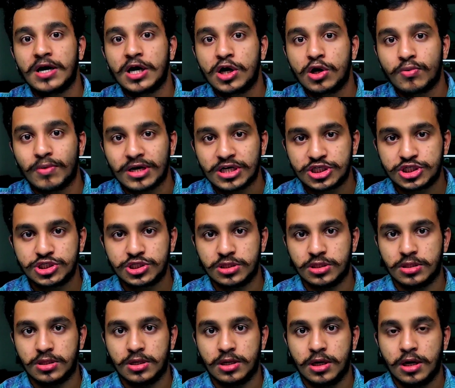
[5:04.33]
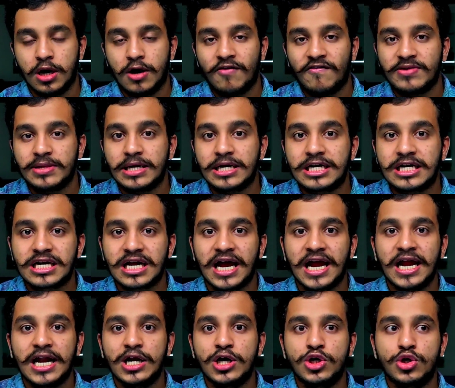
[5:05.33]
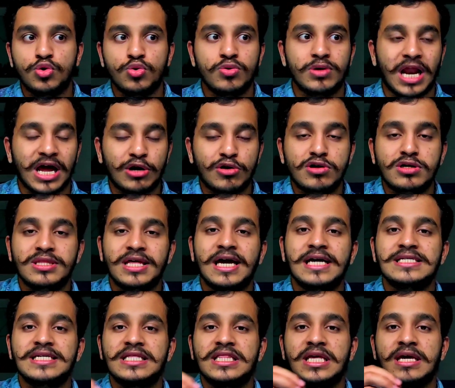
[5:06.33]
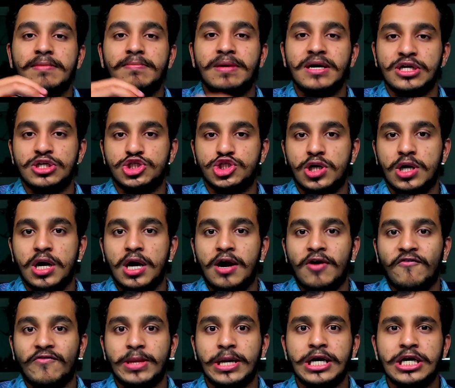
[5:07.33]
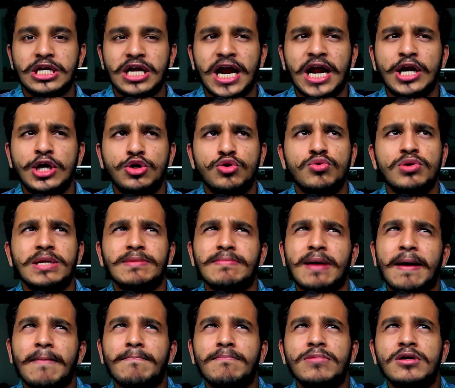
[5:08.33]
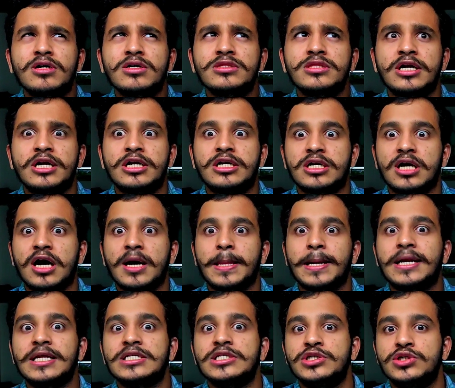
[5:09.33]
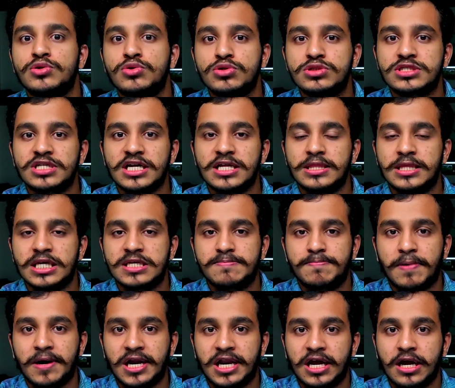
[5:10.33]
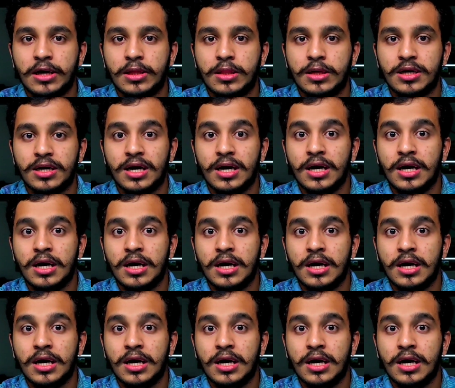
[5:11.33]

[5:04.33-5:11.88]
a question, when you're trying to recognize an image, when you're trying to remember the drug that is used in this particular